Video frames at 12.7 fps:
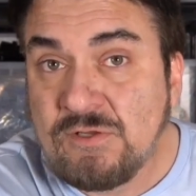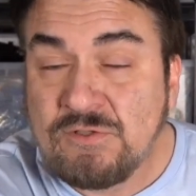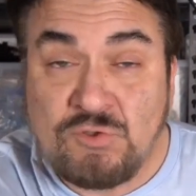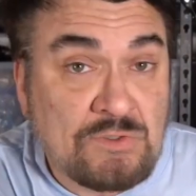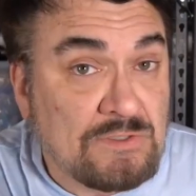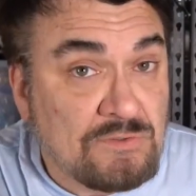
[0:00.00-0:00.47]

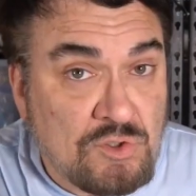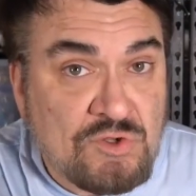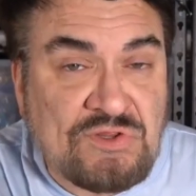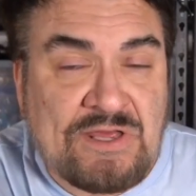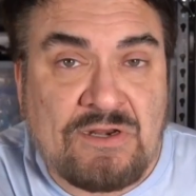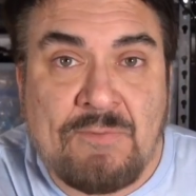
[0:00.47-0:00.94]
You can
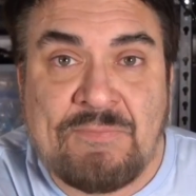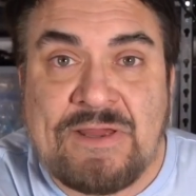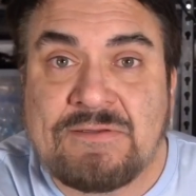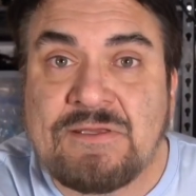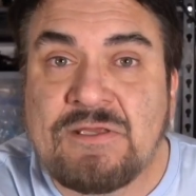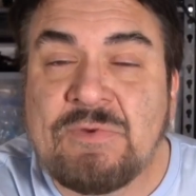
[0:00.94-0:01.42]
look that up
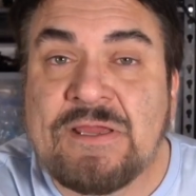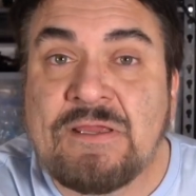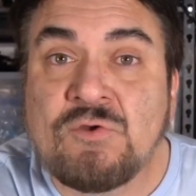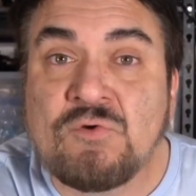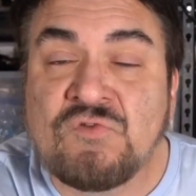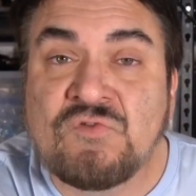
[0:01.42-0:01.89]
on eBay
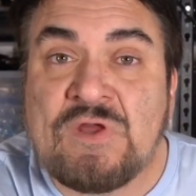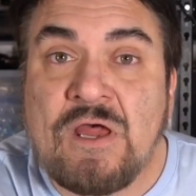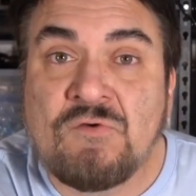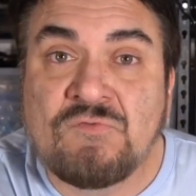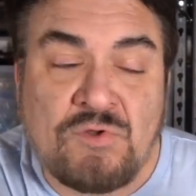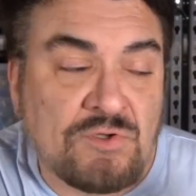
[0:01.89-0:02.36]

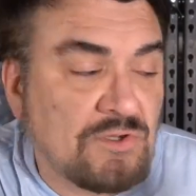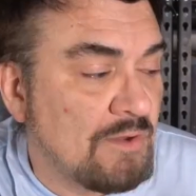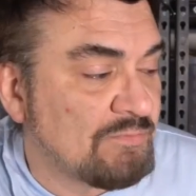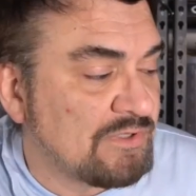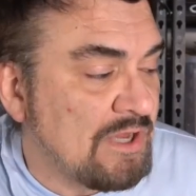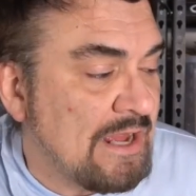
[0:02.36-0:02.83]
yourself, look
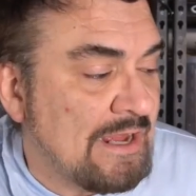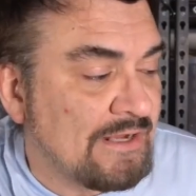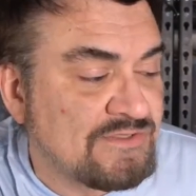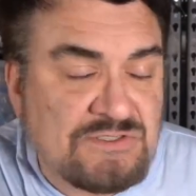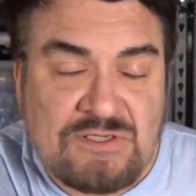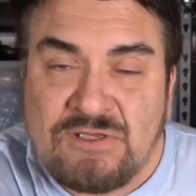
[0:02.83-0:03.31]
up
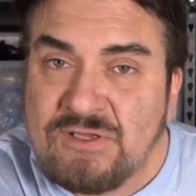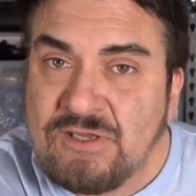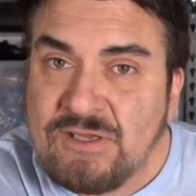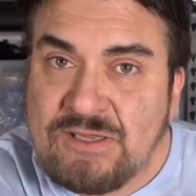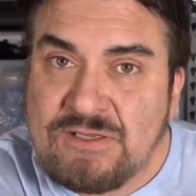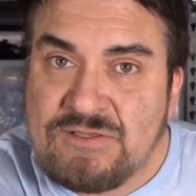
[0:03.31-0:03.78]
lot
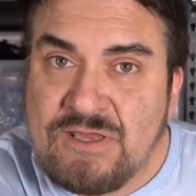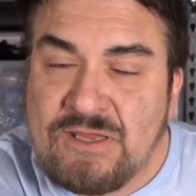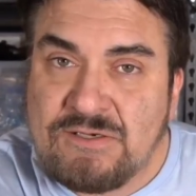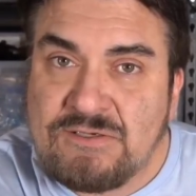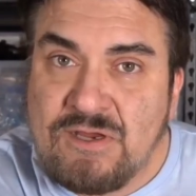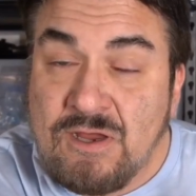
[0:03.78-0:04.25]
and
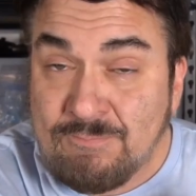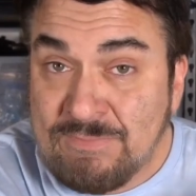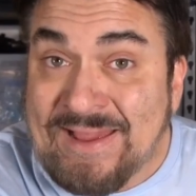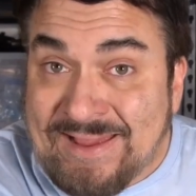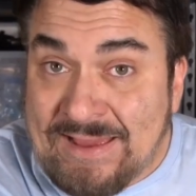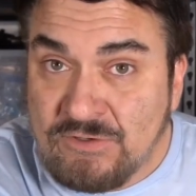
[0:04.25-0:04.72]
then
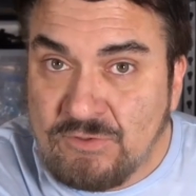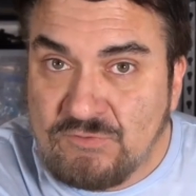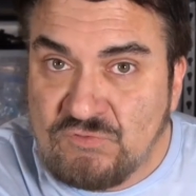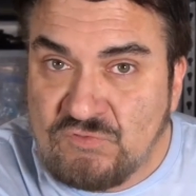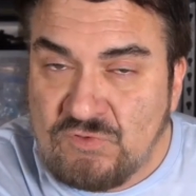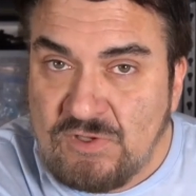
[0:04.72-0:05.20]

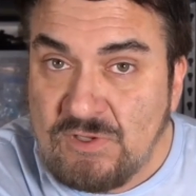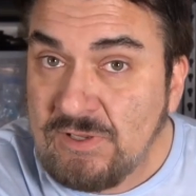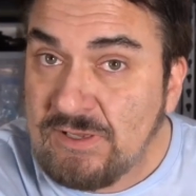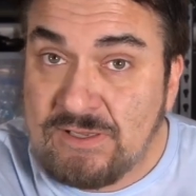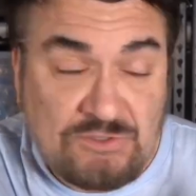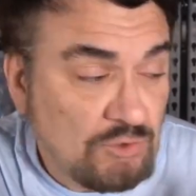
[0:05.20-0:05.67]
patterns,
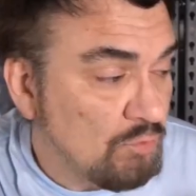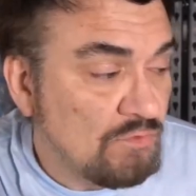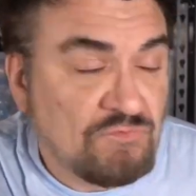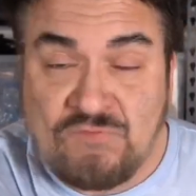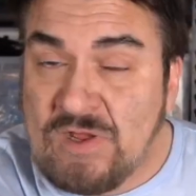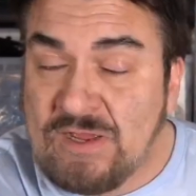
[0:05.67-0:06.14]
and you
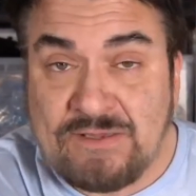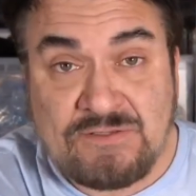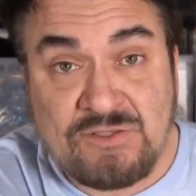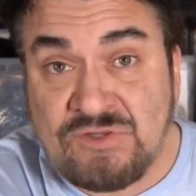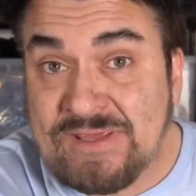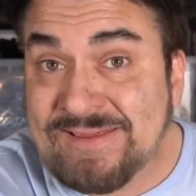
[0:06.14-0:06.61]
will
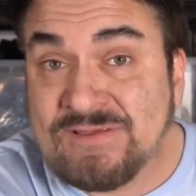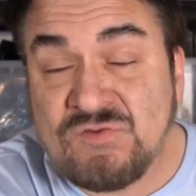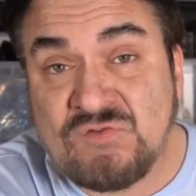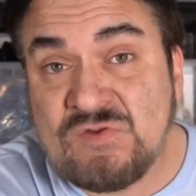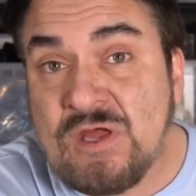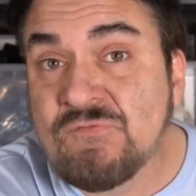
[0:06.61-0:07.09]
find that they
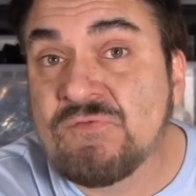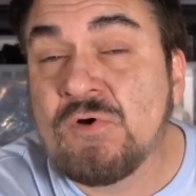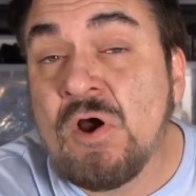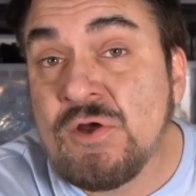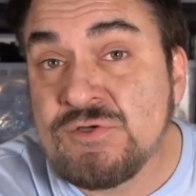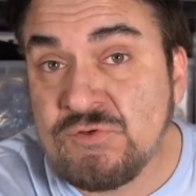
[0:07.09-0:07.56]
can sell for
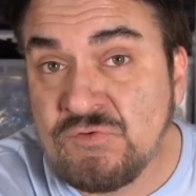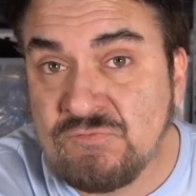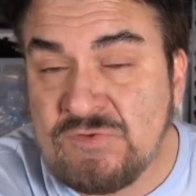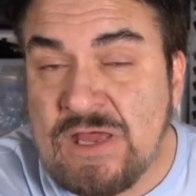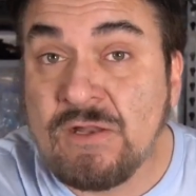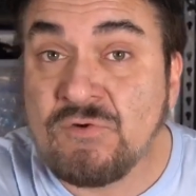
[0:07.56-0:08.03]
hundreds
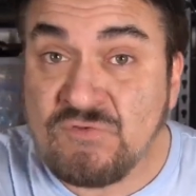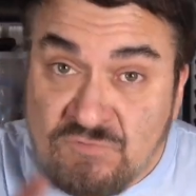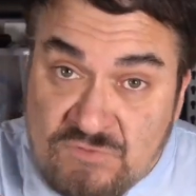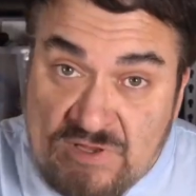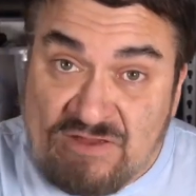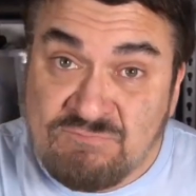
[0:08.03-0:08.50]
of dollars
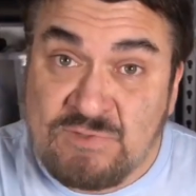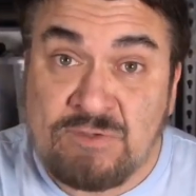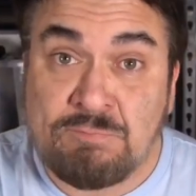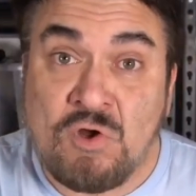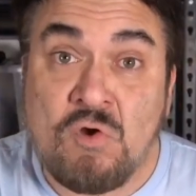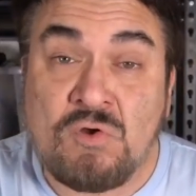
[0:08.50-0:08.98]
if you have
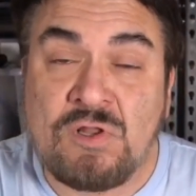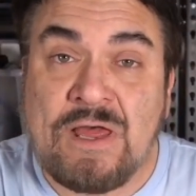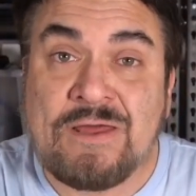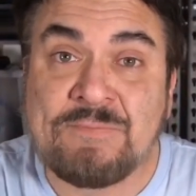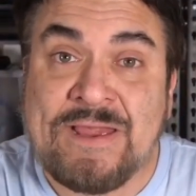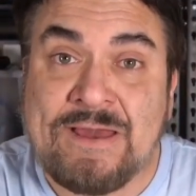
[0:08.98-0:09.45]
big bulk
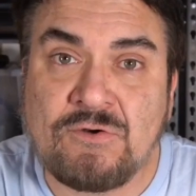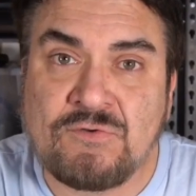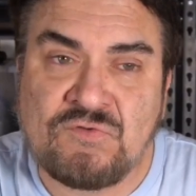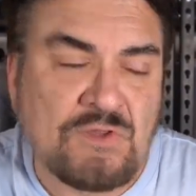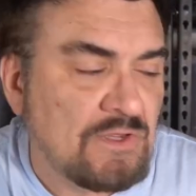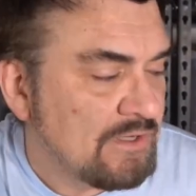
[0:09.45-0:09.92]
lot
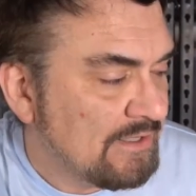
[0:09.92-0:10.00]
patterns.